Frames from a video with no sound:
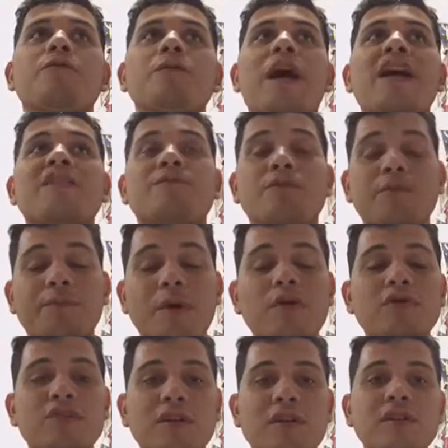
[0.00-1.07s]
as
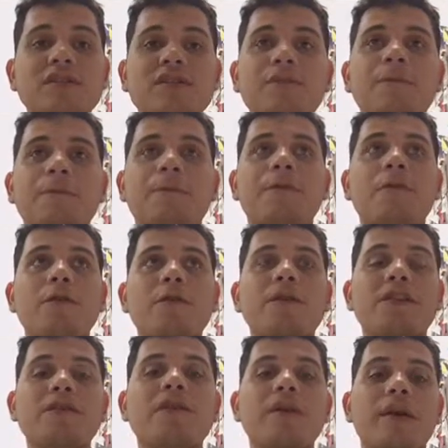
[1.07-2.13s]
proposals for the
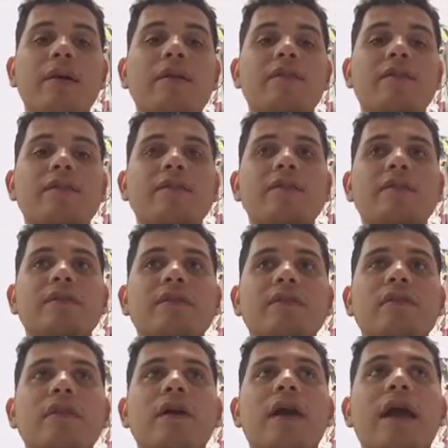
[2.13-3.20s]
new character
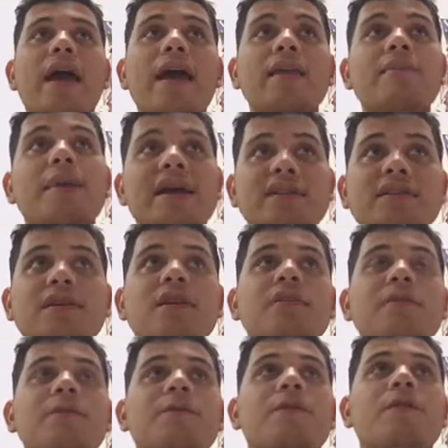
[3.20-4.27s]
and
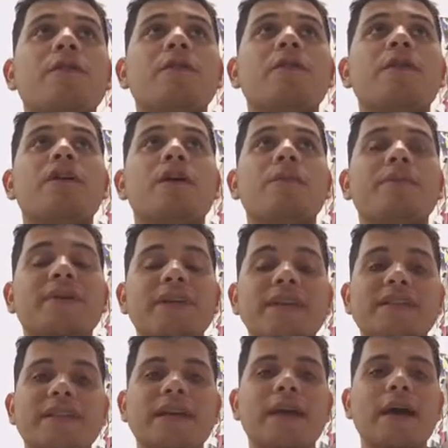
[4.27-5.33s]
mascot for the company
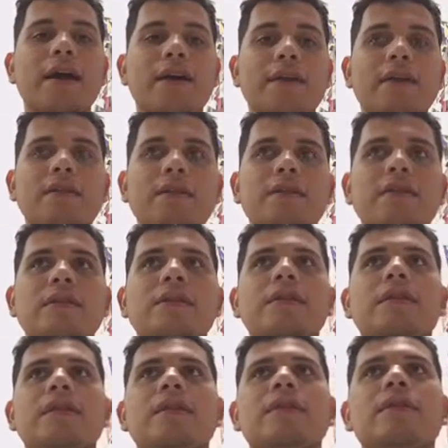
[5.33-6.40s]
Sega
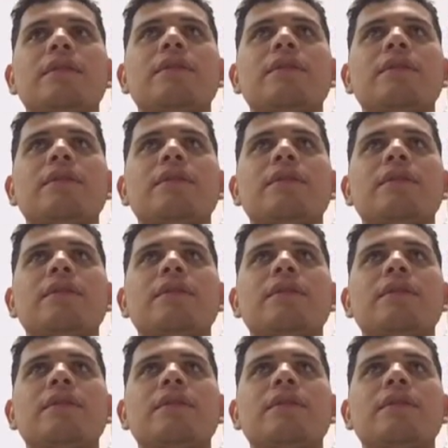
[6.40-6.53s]
in